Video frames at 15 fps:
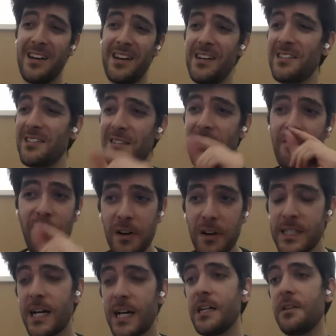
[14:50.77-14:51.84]
So again,
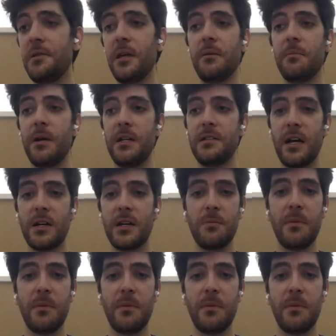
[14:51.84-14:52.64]
this is a very tiny thing,